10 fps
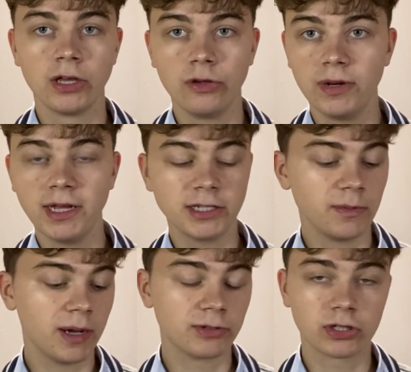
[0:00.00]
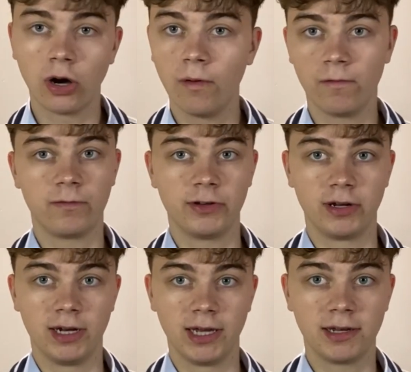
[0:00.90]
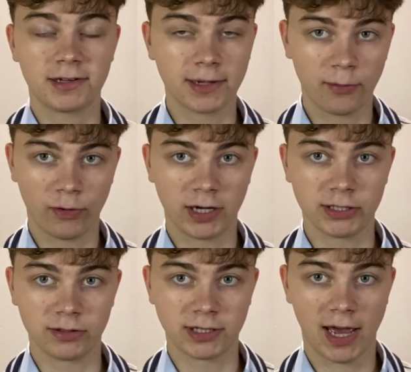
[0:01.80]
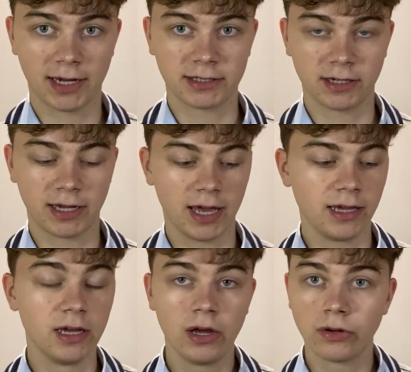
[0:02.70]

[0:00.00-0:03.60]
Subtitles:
You need to be able to confidently summarize your text, okay?